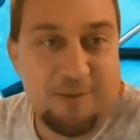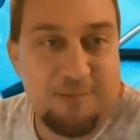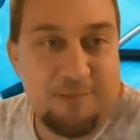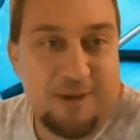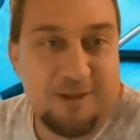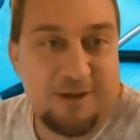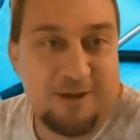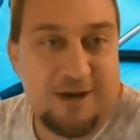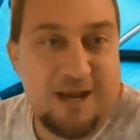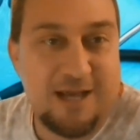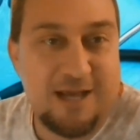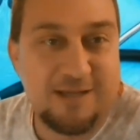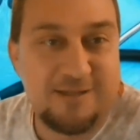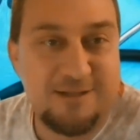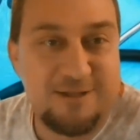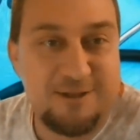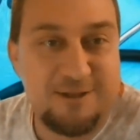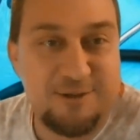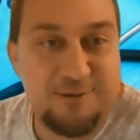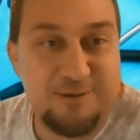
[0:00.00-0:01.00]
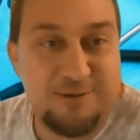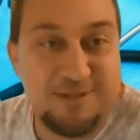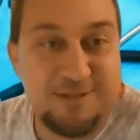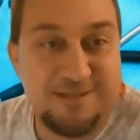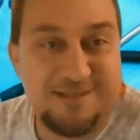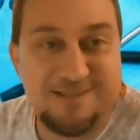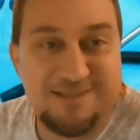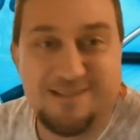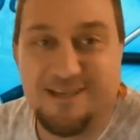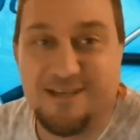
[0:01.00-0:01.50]
a mother has to do
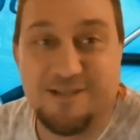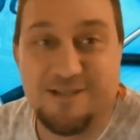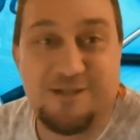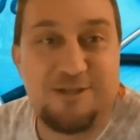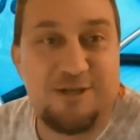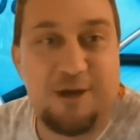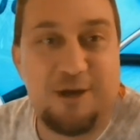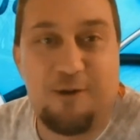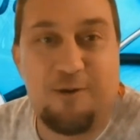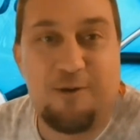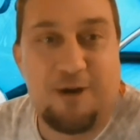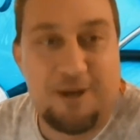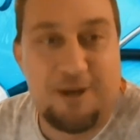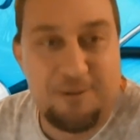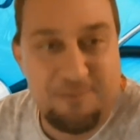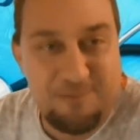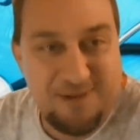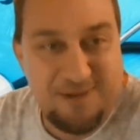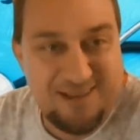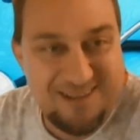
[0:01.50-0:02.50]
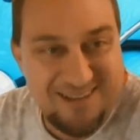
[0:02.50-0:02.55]
is show up,